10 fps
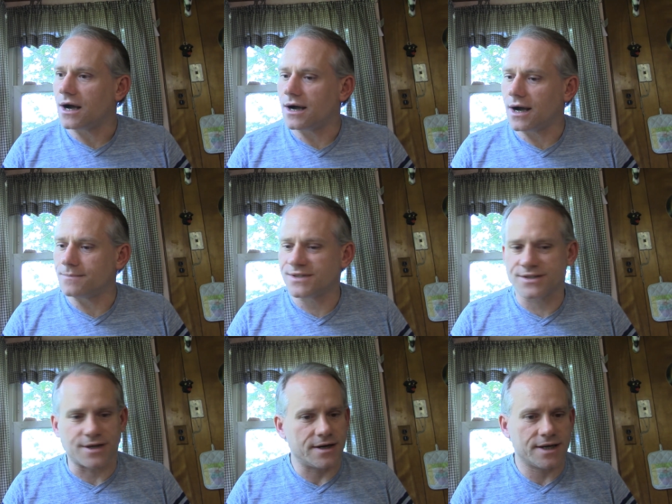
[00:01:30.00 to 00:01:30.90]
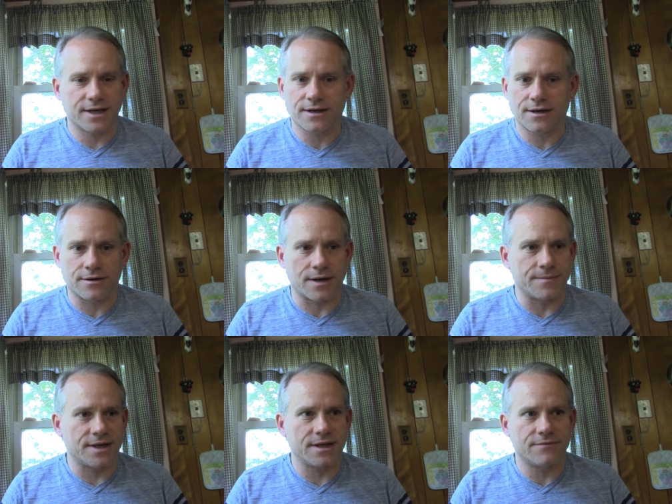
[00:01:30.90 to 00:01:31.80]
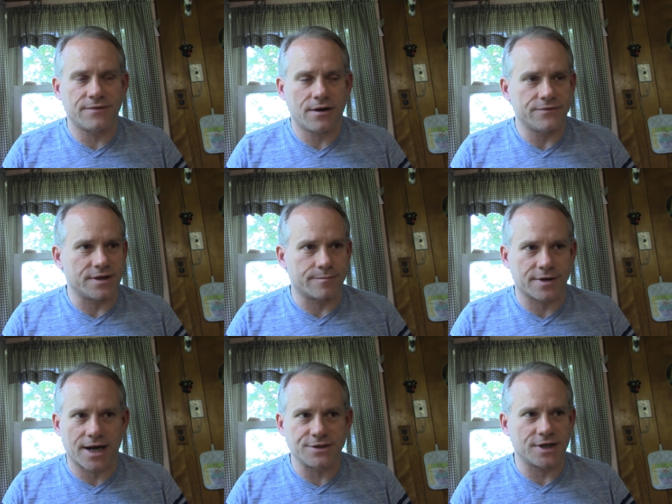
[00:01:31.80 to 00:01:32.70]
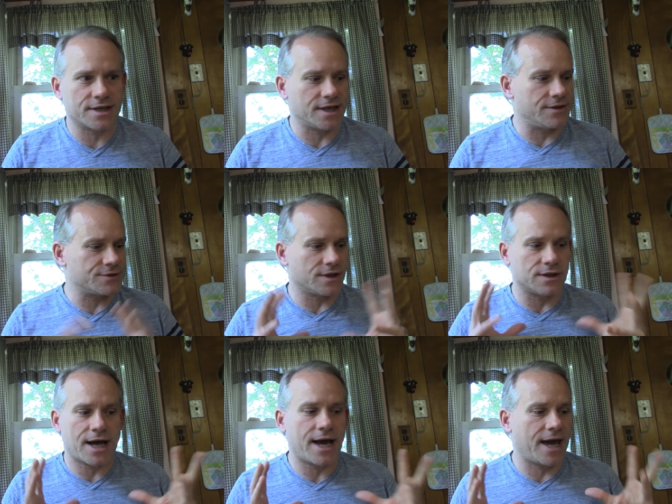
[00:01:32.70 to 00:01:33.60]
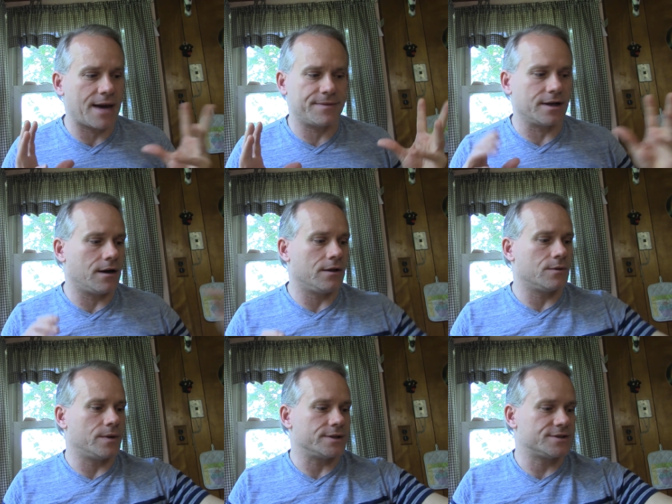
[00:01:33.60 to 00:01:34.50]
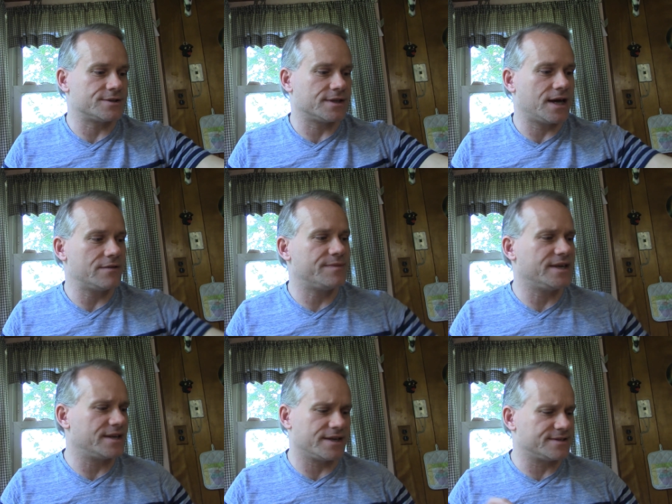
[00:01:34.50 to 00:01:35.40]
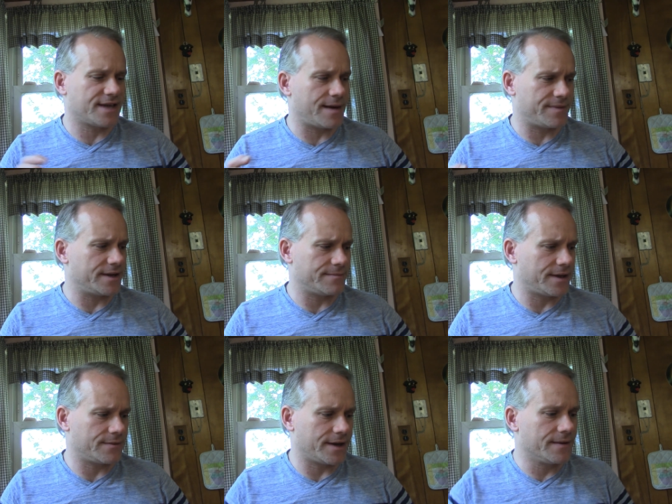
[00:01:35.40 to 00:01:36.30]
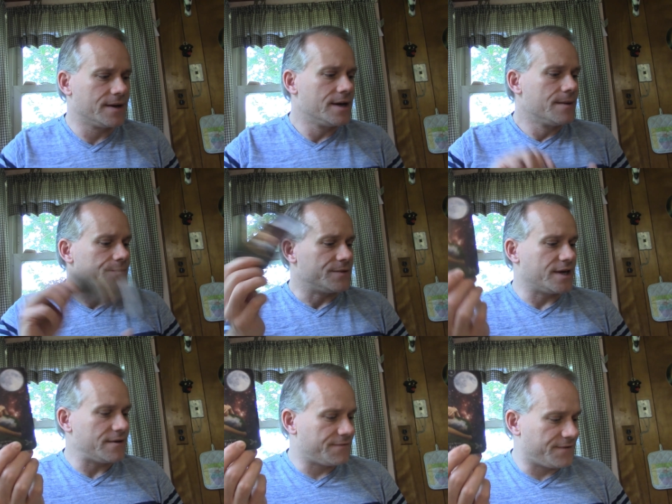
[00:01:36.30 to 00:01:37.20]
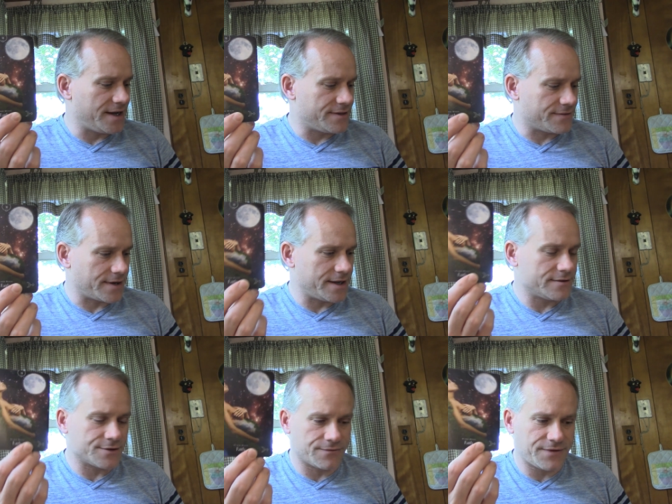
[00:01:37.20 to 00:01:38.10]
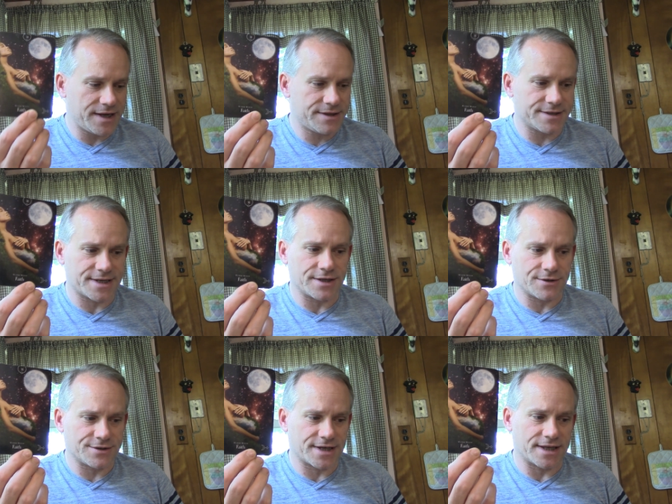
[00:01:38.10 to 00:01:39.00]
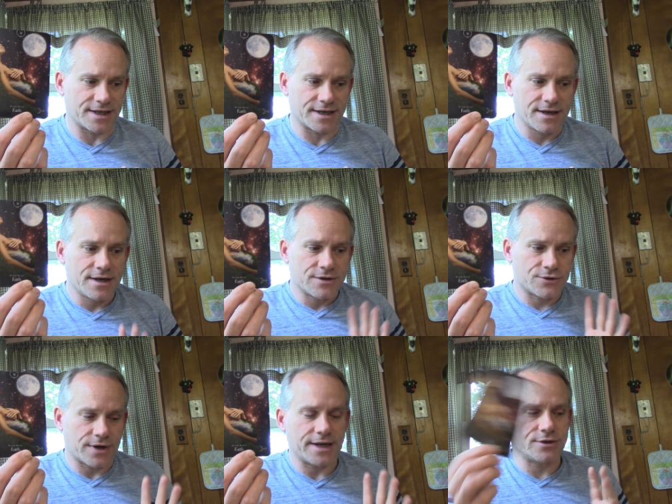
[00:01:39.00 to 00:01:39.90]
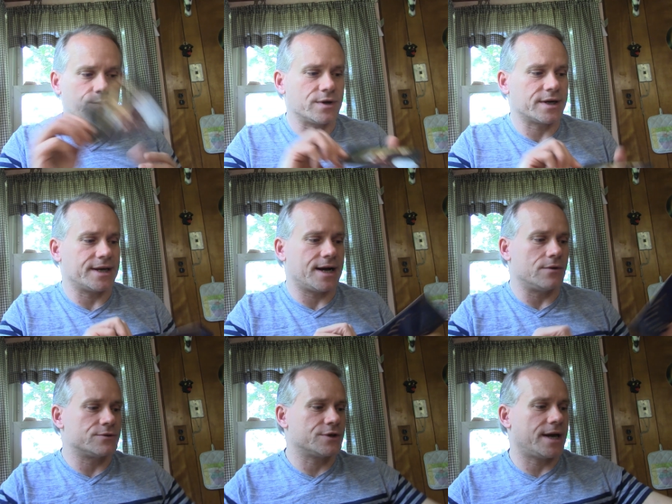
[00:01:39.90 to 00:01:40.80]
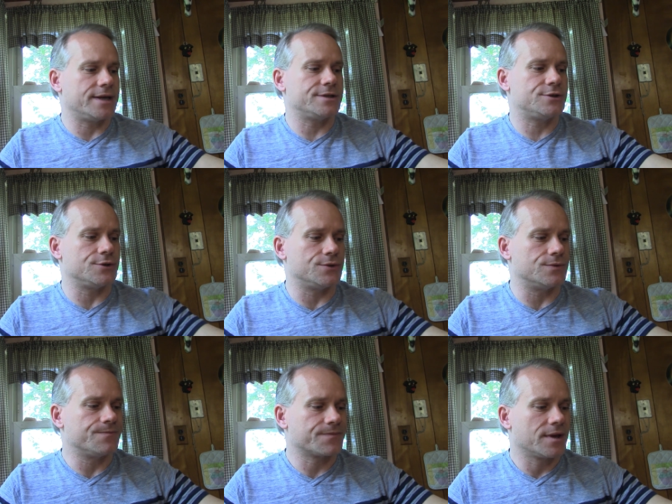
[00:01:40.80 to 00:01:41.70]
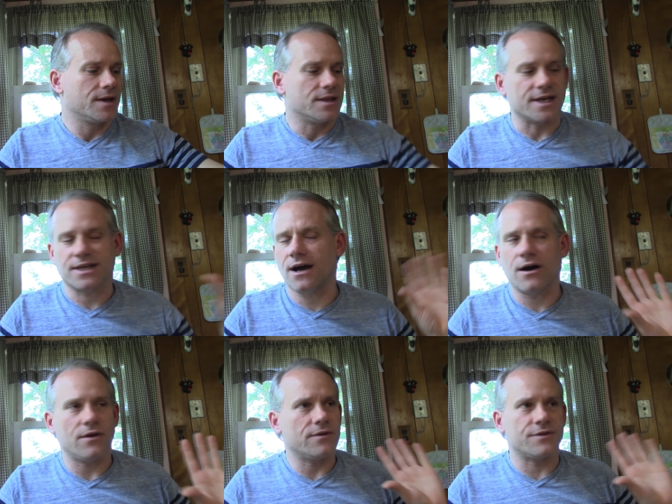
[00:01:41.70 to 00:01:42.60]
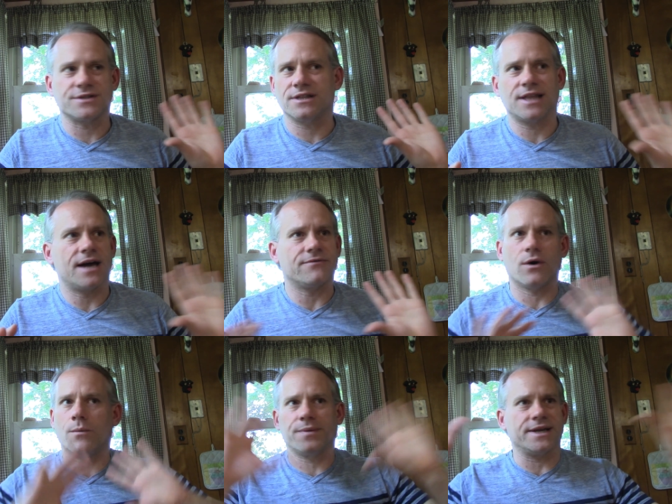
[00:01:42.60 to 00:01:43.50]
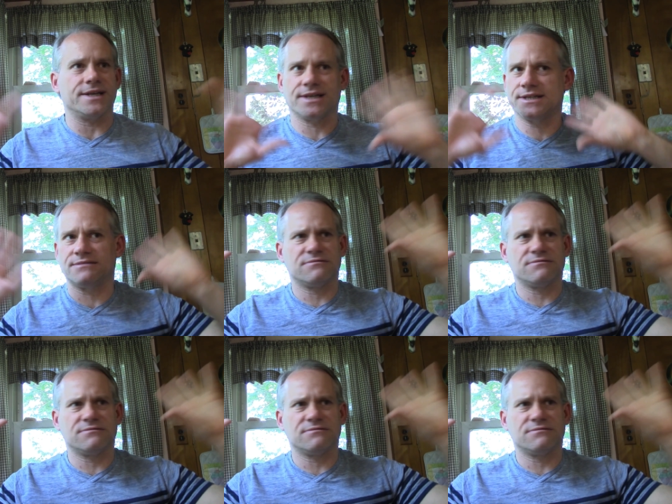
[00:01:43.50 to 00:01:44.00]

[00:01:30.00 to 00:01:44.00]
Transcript: I'm starting or I'm getting involved in a project and there's a lot happening all at once. There's a lot of beginnings happening, by the way. You got faith, right? So faith is on your side, like trying to work it out, trying to like all there's a lot of open-ended